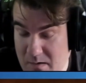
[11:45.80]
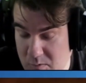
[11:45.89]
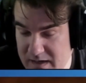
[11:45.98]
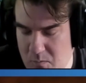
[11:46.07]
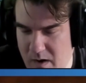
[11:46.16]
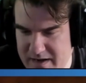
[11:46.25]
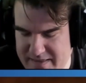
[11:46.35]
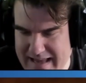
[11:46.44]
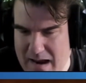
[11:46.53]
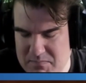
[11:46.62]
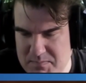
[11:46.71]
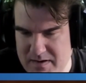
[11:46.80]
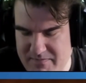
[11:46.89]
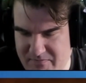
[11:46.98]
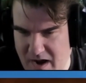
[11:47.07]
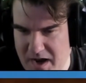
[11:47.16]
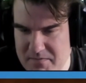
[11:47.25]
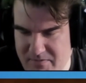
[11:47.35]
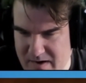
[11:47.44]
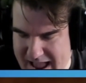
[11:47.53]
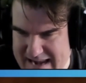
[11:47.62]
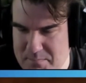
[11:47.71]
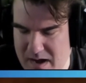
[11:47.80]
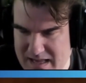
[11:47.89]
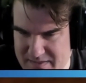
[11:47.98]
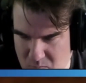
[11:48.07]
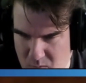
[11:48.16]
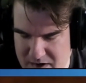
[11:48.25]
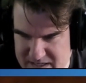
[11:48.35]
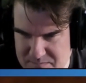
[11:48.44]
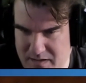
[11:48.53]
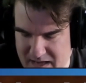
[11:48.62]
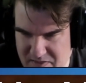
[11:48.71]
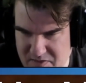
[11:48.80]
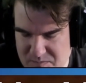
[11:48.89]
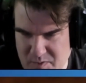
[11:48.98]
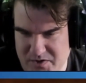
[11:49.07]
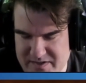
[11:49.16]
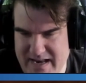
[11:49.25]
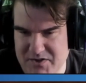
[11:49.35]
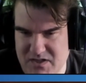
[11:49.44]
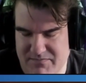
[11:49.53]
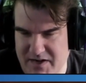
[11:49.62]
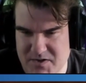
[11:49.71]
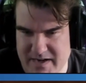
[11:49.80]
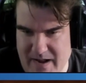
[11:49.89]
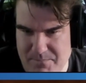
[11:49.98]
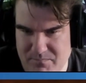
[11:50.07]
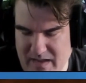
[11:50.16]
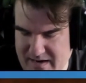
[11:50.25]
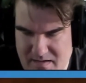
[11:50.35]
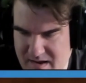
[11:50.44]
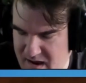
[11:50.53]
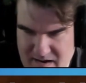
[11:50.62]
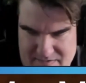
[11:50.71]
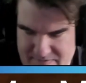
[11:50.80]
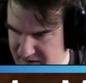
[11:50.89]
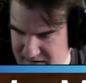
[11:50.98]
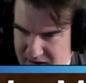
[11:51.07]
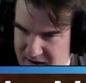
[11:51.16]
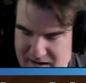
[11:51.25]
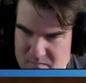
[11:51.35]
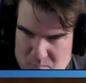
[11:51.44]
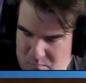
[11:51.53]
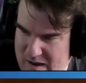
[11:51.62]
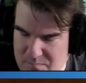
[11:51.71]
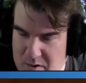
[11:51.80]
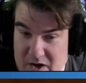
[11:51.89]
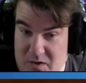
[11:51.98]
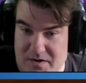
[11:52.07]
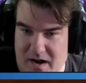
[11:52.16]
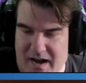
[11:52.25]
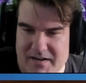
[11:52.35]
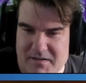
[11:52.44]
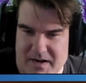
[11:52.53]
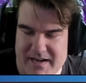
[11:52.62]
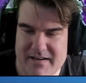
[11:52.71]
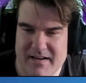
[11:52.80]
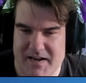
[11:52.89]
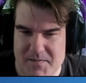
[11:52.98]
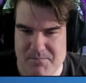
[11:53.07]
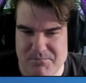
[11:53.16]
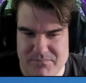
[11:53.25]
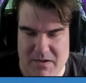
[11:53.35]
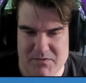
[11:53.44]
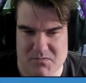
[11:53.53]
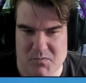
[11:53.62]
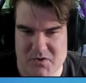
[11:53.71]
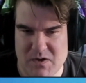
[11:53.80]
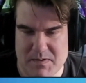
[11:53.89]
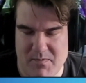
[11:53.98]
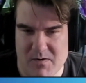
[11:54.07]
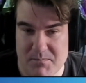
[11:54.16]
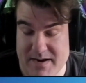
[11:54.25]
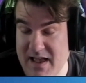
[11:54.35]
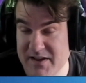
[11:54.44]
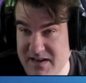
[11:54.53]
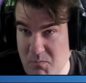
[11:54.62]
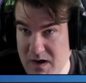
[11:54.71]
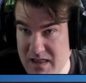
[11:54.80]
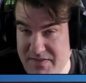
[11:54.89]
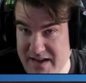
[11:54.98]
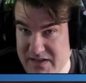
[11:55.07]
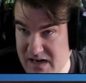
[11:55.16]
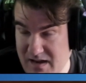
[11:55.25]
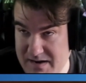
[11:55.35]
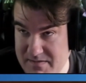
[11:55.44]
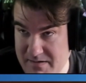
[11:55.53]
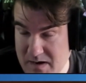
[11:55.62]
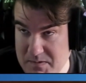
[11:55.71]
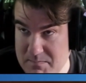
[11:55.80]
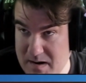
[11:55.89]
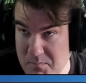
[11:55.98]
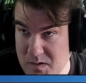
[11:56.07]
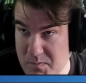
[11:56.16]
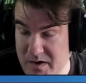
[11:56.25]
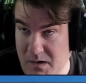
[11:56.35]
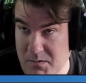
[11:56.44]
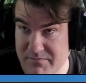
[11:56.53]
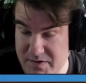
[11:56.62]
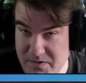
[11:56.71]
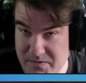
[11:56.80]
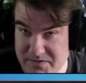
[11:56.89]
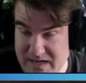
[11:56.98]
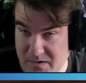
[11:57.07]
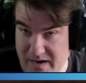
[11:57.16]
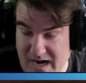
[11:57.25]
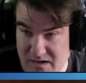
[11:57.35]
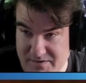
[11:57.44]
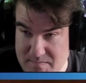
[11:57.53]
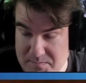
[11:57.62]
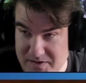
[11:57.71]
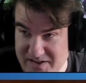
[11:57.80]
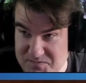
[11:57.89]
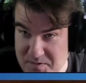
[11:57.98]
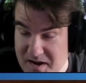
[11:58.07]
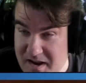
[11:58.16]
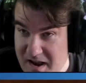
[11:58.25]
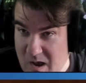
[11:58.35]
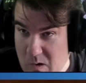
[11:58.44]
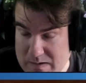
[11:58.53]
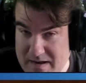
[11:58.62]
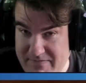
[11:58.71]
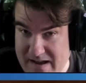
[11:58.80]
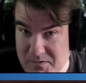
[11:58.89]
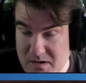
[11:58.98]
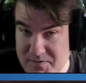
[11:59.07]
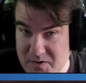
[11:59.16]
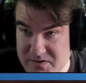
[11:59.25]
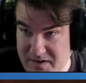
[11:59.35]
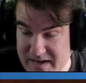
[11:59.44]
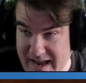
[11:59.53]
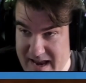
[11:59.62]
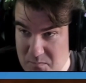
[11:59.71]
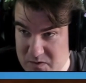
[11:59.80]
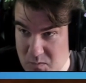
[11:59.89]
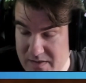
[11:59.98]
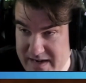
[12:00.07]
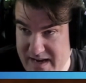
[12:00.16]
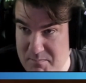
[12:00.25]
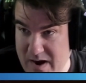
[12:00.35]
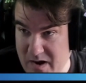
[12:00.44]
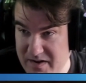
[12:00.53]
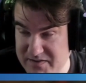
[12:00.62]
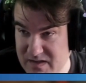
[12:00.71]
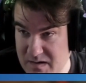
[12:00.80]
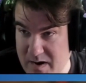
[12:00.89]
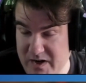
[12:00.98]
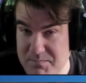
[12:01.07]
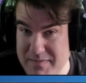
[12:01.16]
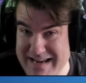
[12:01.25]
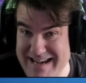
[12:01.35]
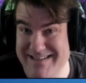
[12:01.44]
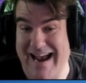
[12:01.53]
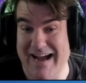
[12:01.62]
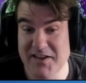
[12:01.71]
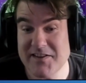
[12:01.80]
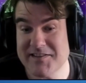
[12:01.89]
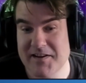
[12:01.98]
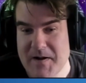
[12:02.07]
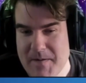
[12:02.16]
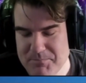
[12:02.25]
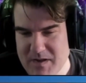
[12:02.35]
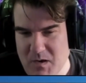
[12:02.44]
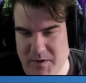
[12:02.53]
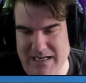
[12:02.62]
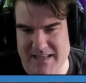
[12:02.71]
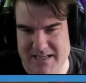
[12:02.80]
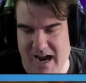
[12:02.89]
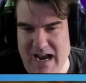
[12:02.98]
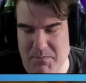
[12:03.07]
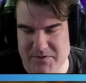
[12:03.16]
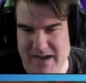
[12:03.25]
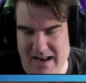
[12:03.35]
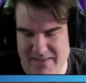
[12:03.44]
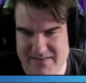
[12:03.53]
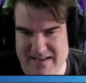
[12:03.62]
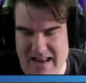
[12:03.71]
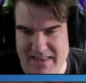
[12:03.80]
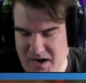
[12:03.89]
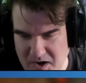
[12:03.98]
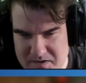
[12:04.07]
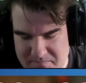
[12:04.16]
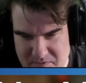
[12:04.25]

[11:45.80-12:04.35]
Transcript: I really wanted the game to be fun for anybody that wanted to play a third-person action-adventure game, like that, Harry Potter or not, right? Um, that was super important. And I would say one of the things that I never I remember about our reviews, Eric, I don't remember this, but one of my favorite reviews of our game was one that compared us to American McGee's Alice, which at the time was kind of the state-of-the-art